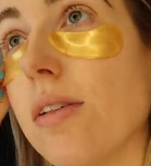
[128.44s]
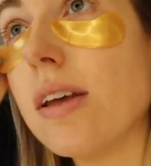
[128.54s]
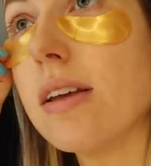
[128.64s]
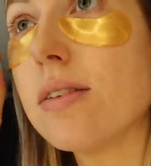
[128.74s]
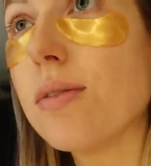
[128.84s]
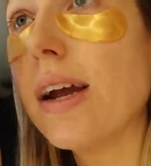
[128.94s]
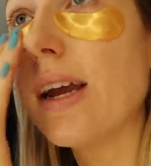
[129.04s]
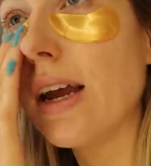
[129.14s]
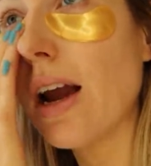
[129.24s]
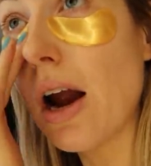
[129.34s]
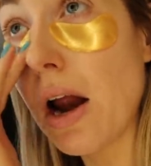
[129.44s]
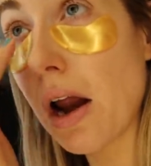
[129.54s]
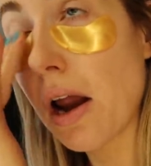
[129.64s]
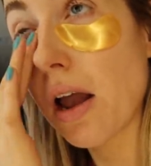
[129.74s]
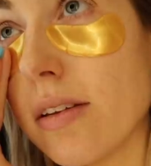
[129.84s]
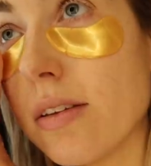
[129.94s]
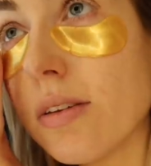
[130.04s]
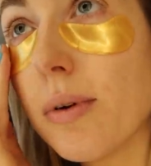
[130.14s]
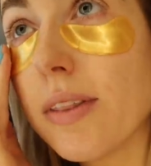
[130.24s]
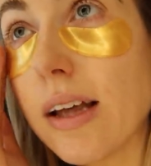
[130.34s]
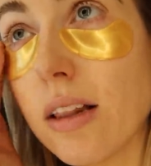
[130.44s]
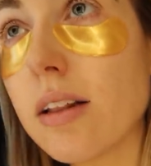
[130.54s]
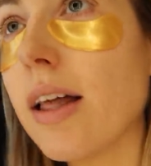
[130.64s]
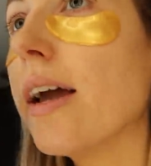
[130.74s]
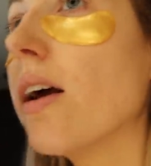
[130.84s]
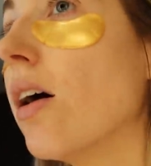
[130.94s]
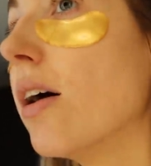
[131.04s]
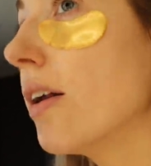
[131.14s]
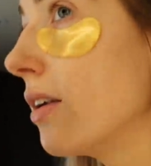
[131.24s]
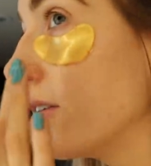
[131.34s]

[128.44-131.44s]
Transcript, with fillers: This right here, this is what they look like on